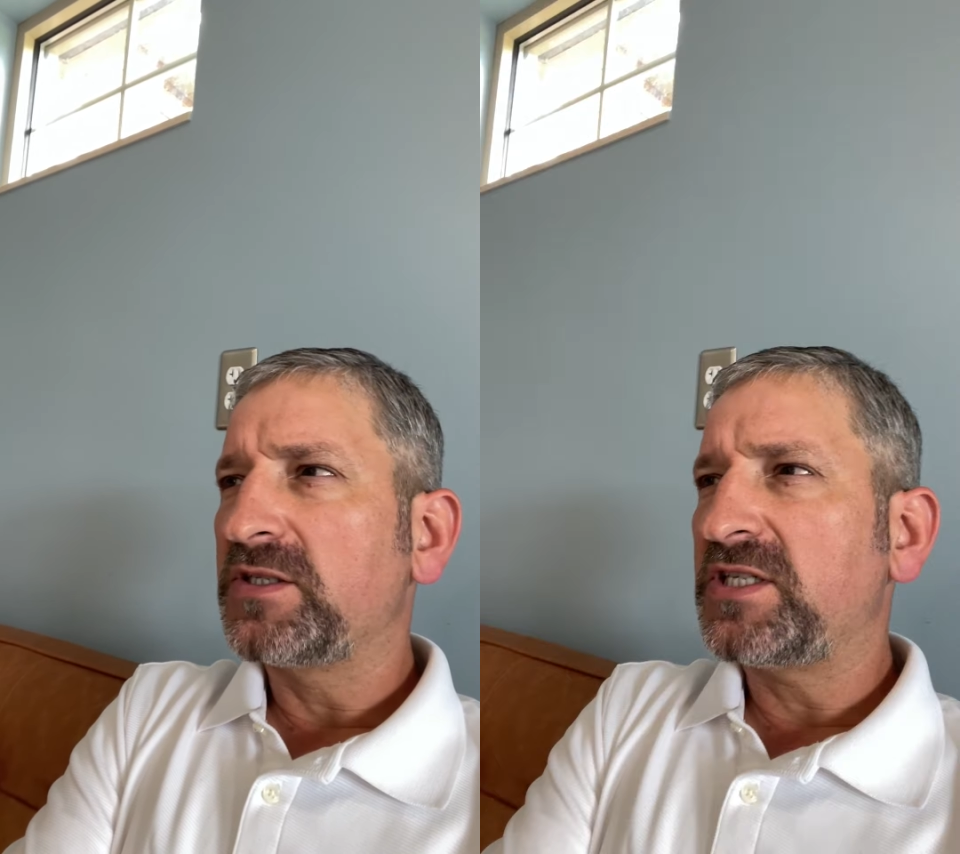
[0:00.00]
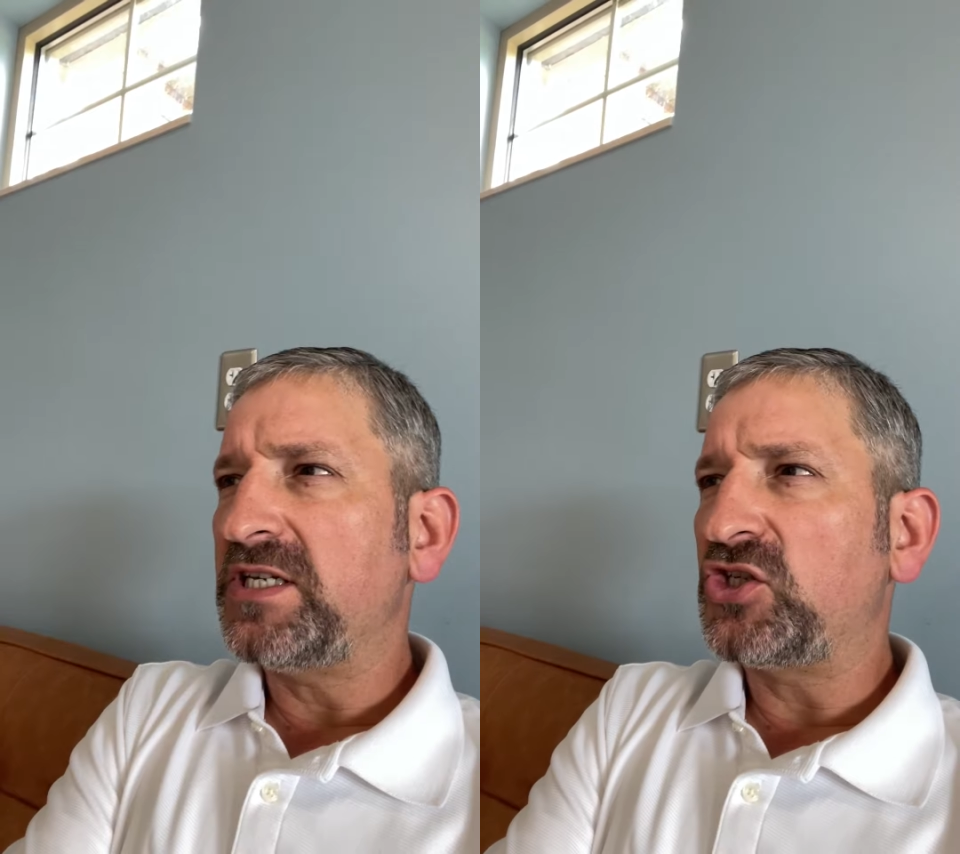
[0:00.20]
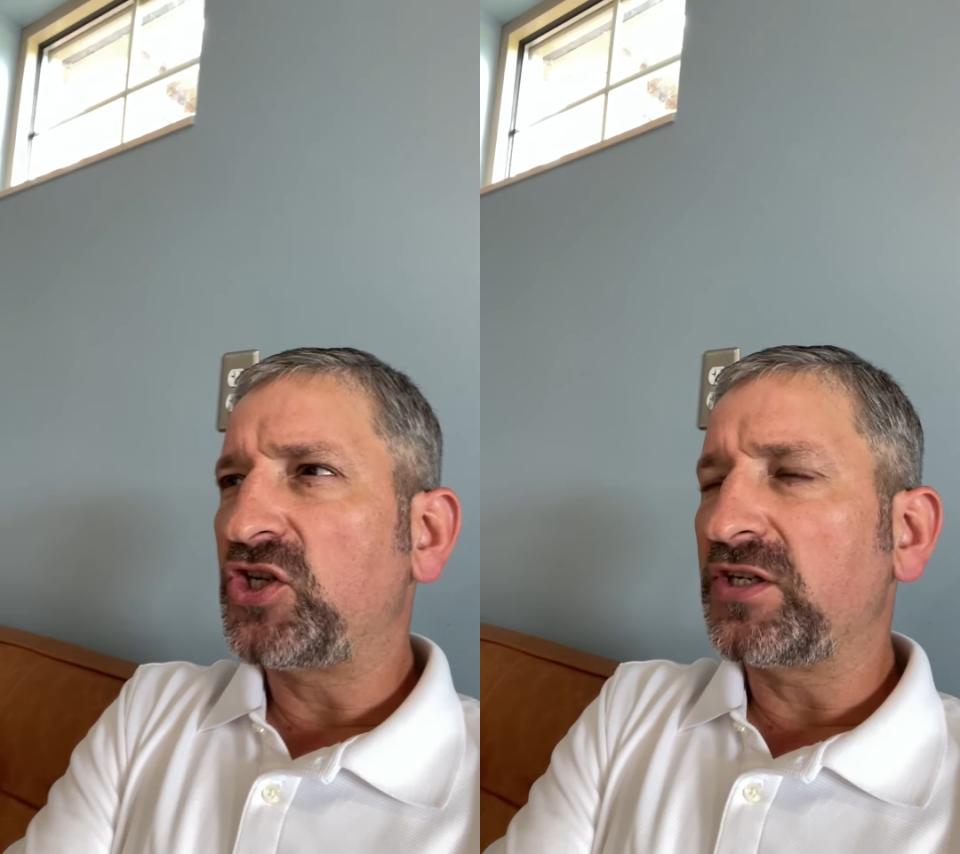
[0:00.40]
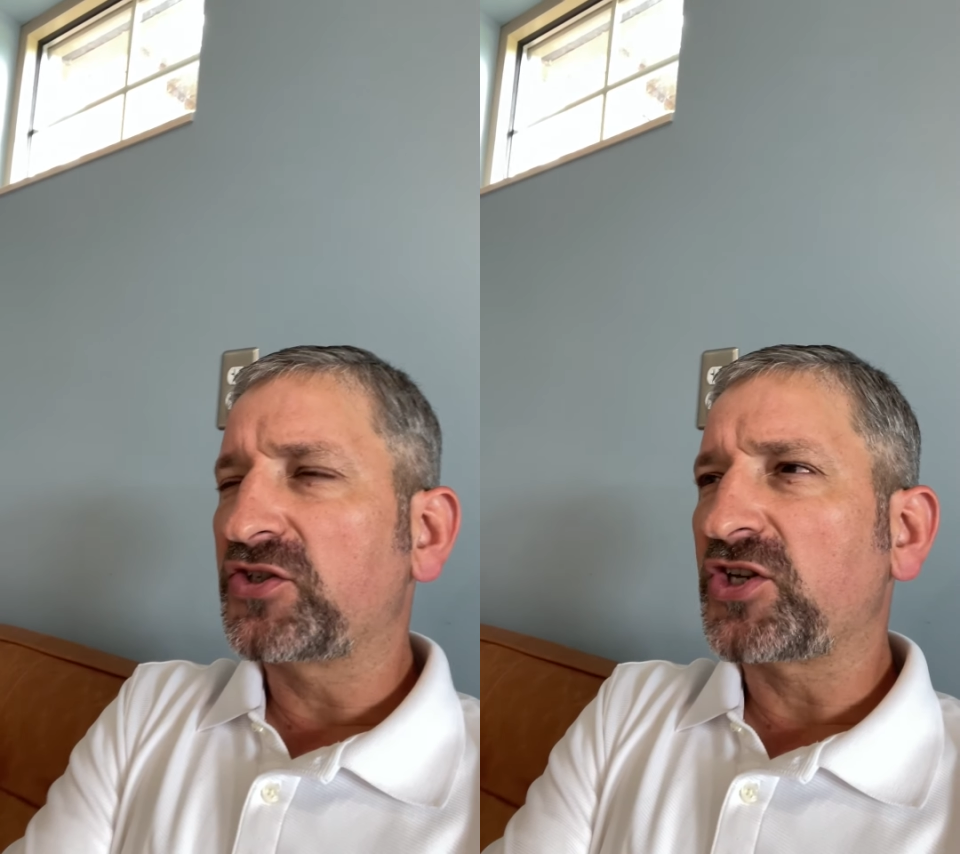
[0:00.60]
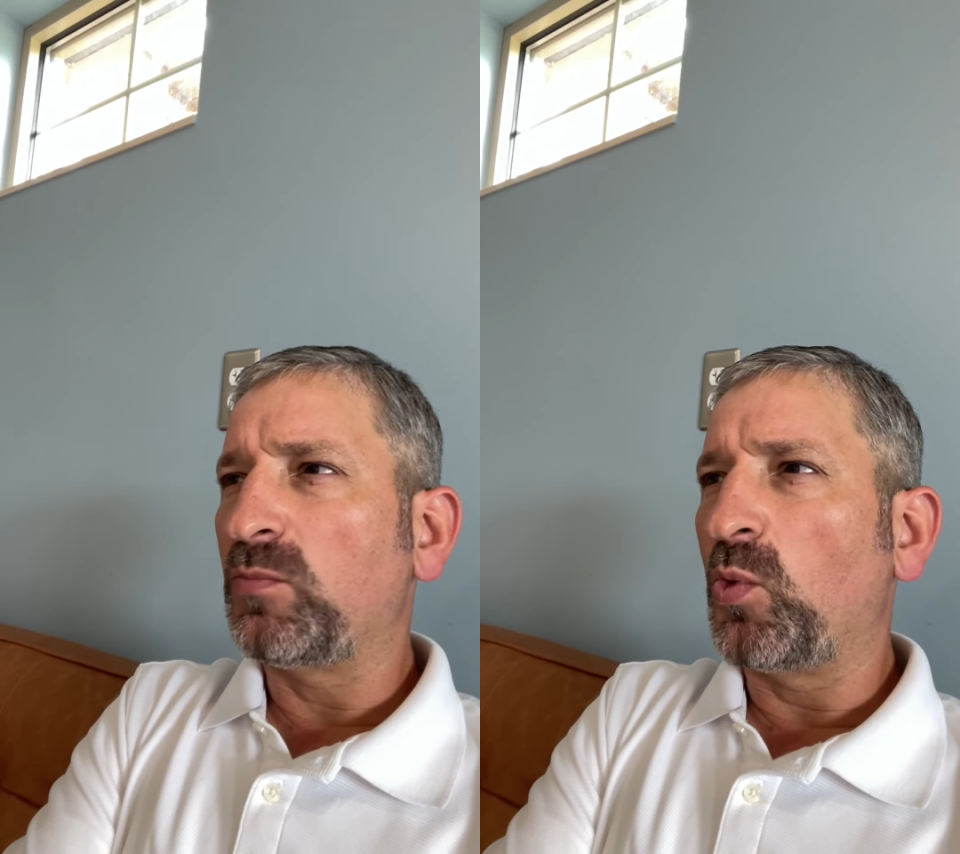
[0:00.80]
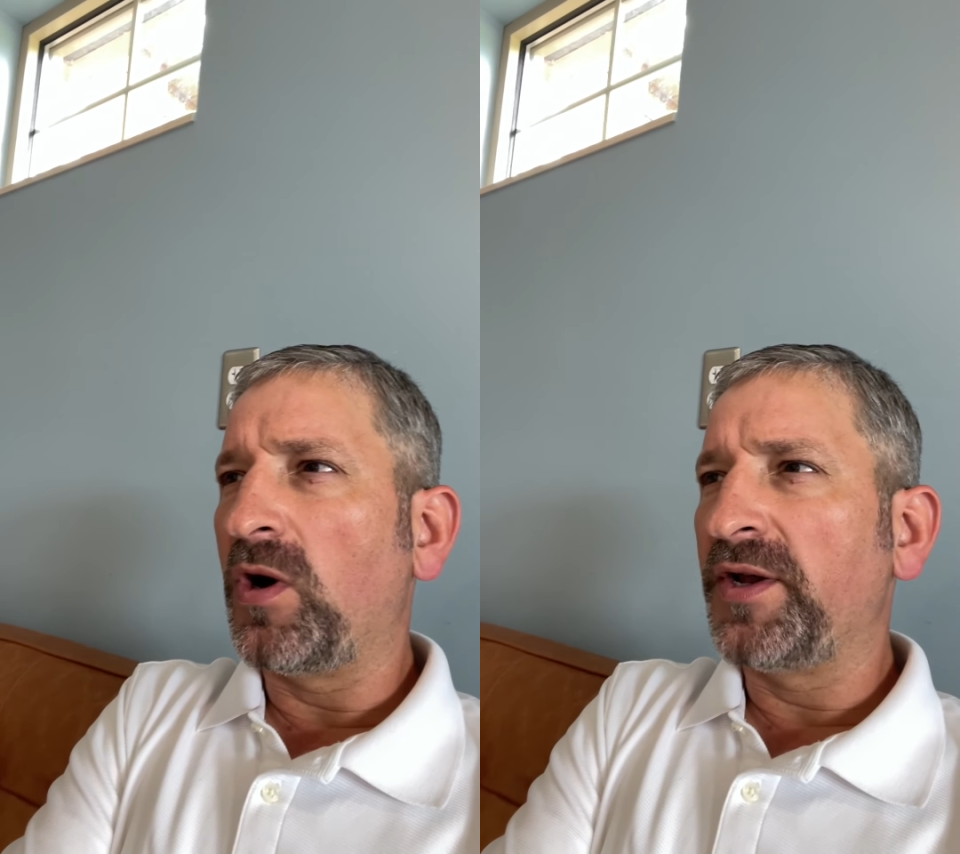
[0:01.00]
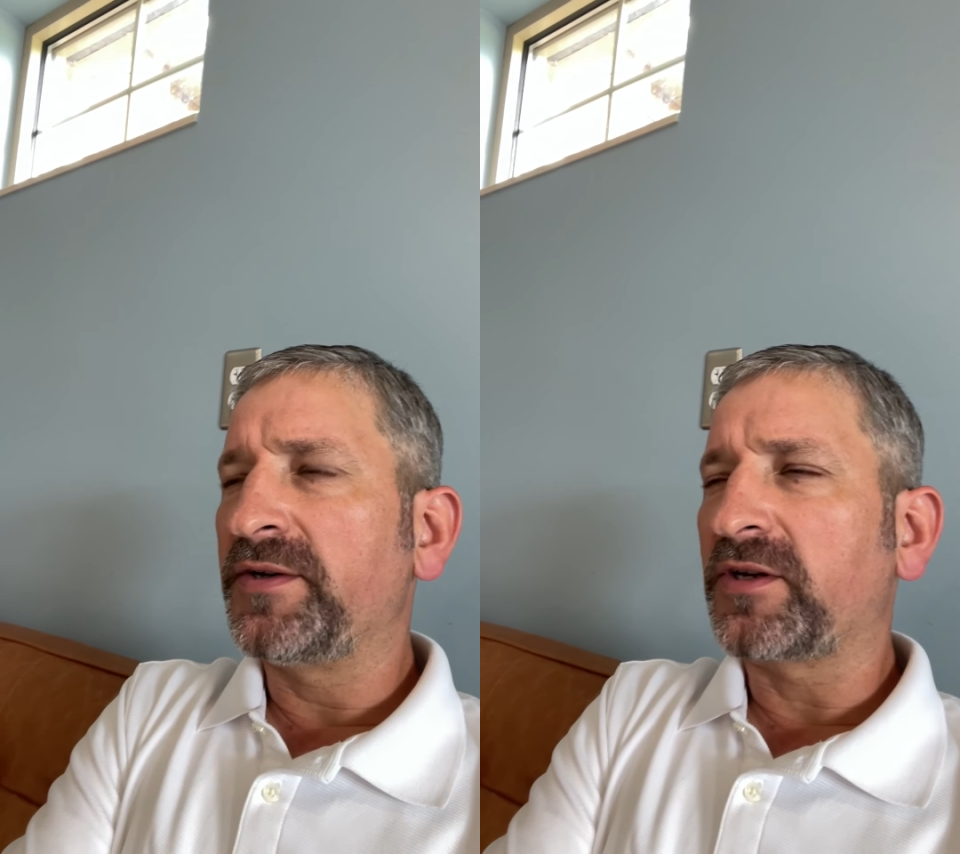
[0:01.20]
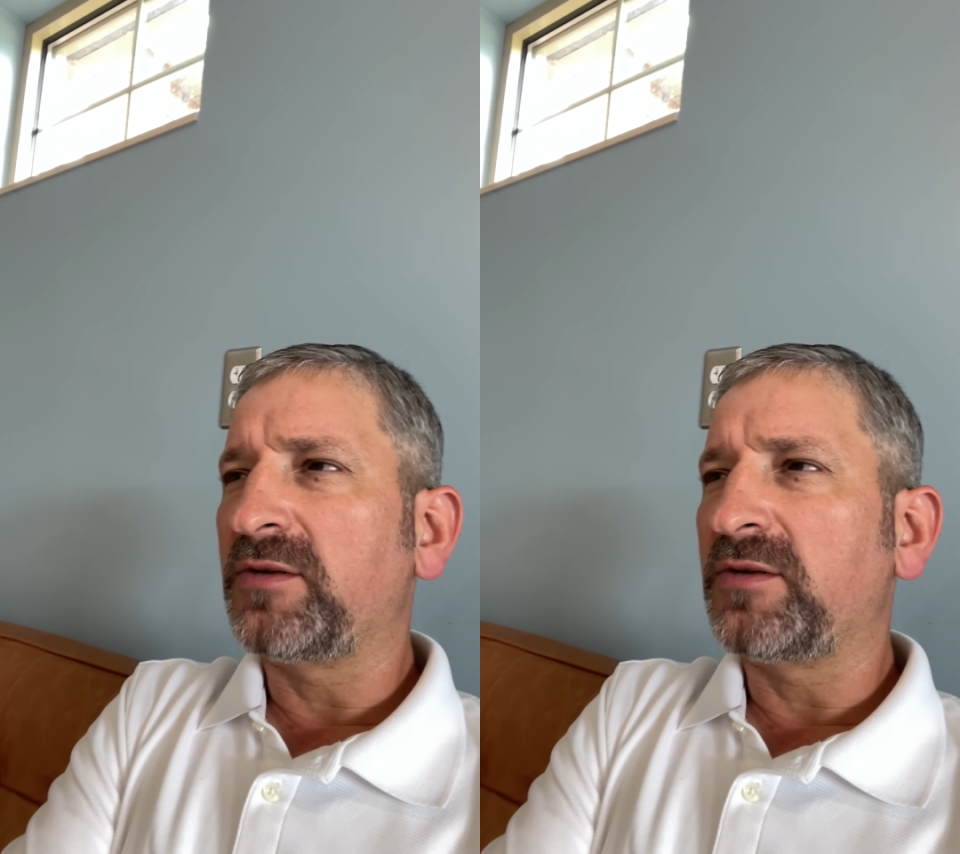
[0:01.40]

teaching someone,